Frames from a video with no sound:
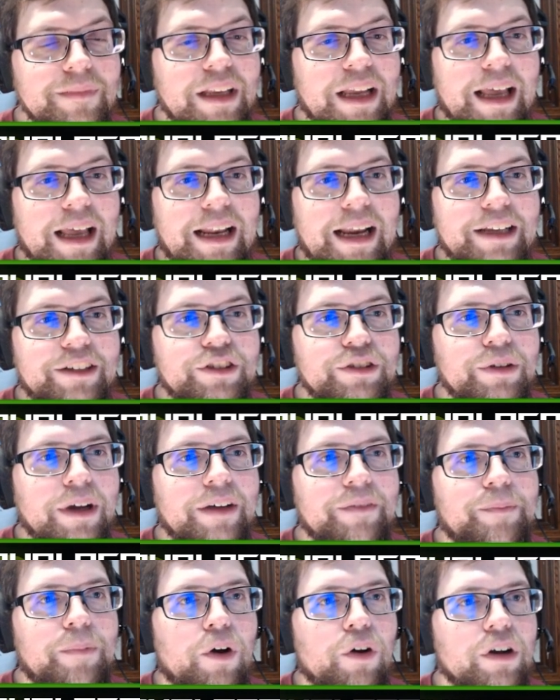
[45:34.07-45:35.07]
And I do
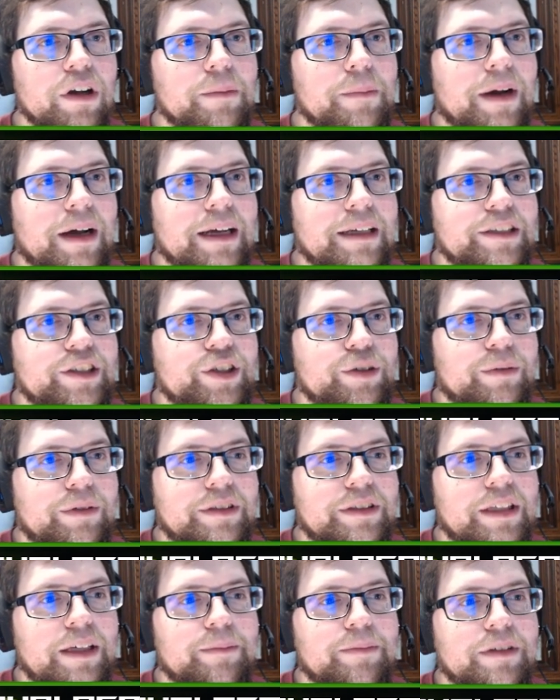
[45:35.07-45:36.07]
have Pokemon to
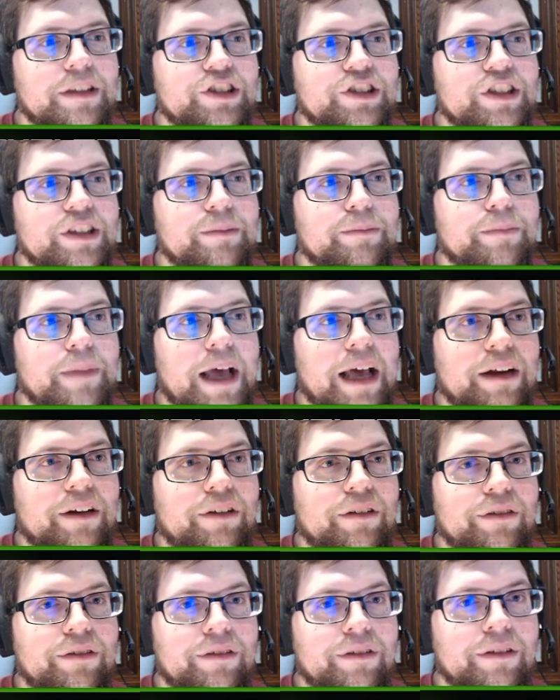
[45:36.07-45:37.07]
attempt the gym
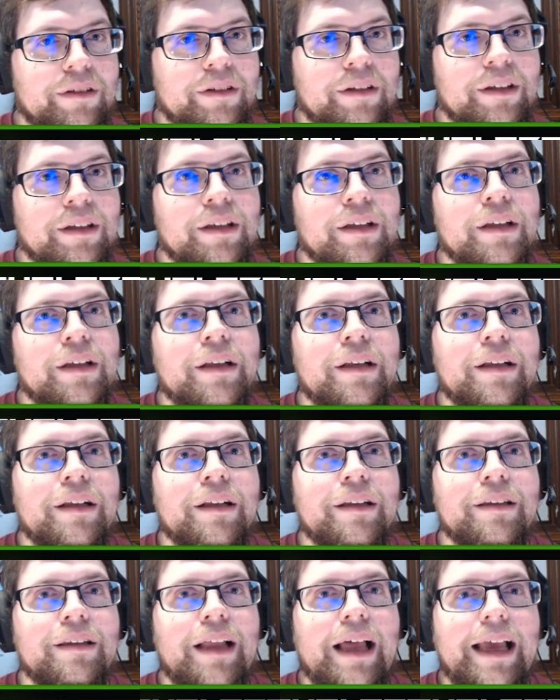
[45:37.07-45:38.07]
battle,
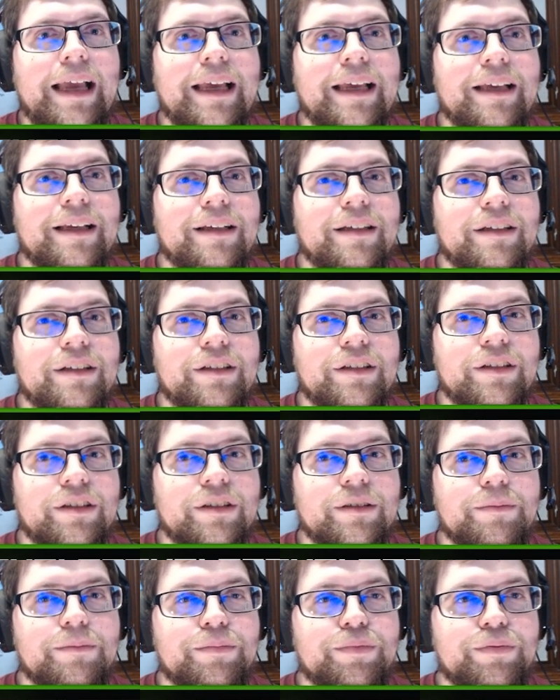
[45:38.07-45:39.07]
like,
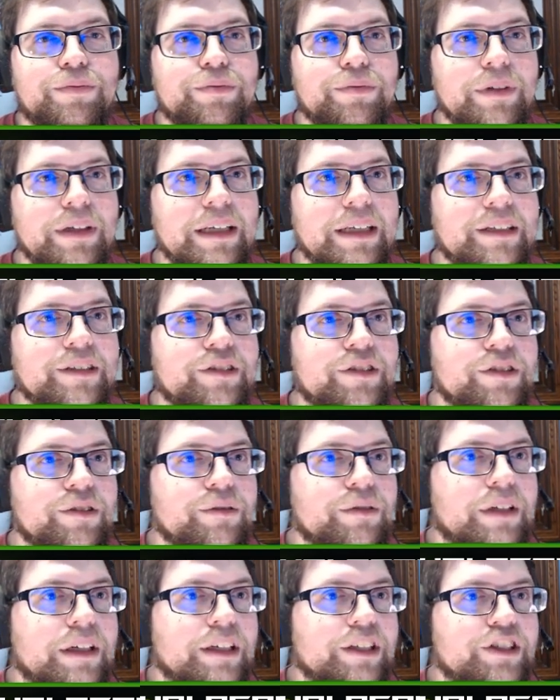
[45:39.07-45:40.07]
pretty
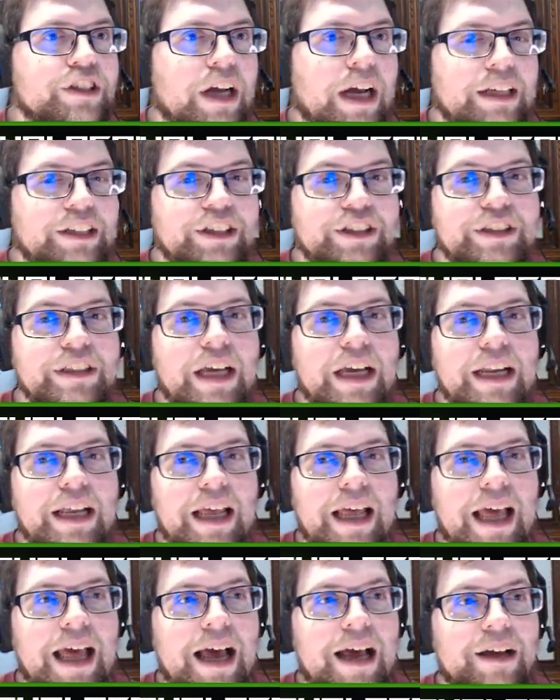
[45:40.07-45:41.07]
soonish. I just
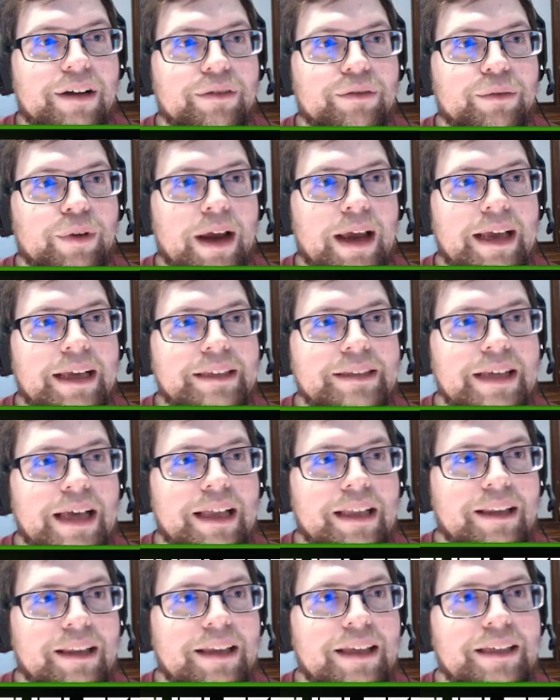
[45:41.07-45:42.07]
gotta raise
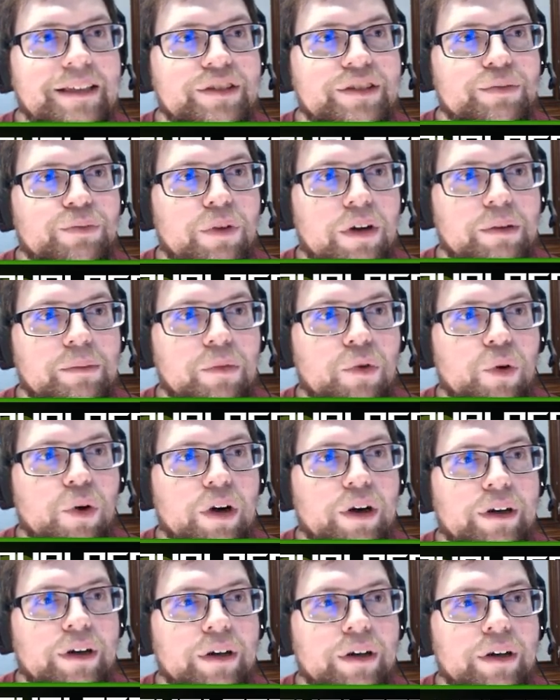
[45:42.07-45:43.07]
at least one
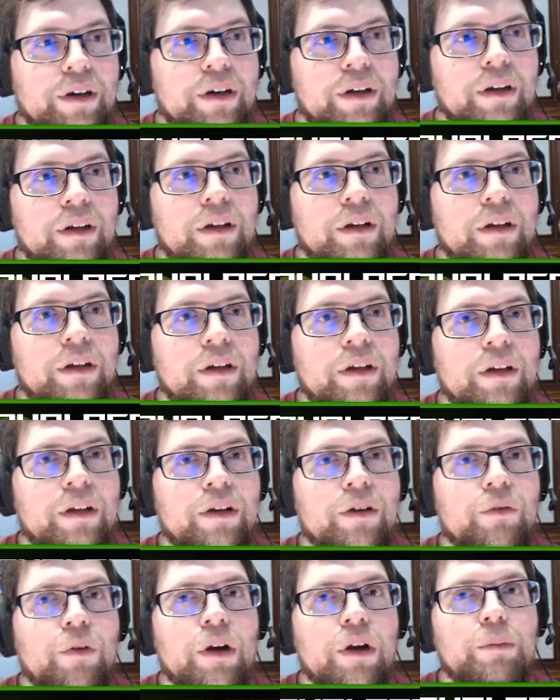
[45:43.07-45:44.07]
more
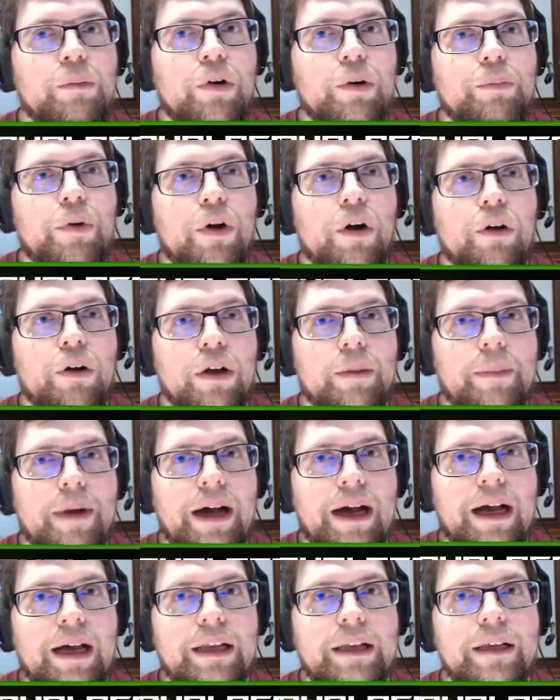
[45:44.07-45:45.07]

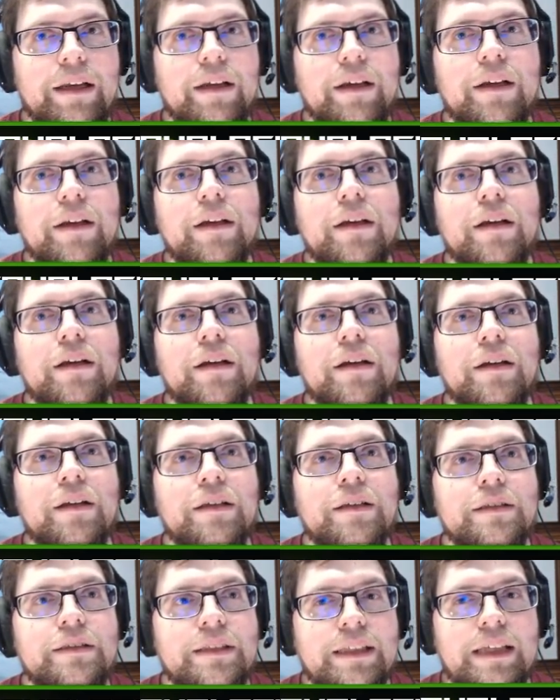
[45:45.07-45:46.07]
Pokemon
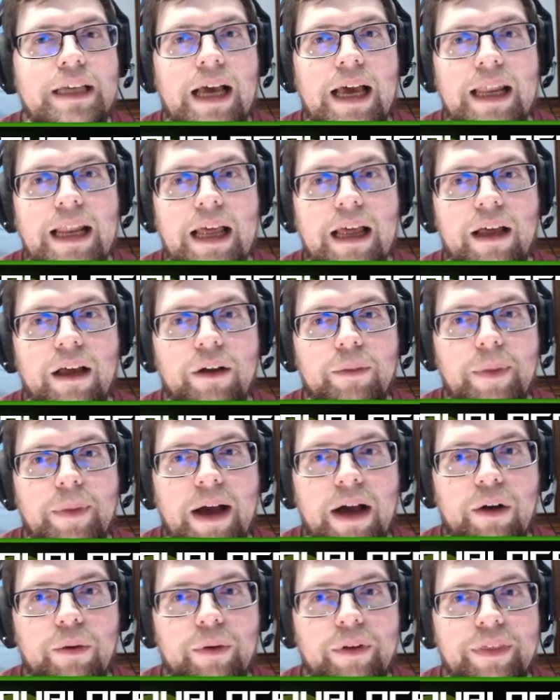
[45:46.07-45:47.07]
to kind of help
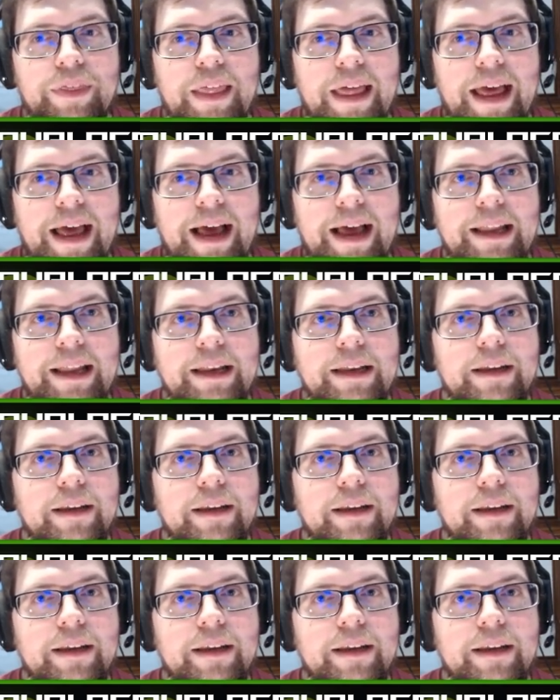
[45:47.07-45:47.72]
out with that.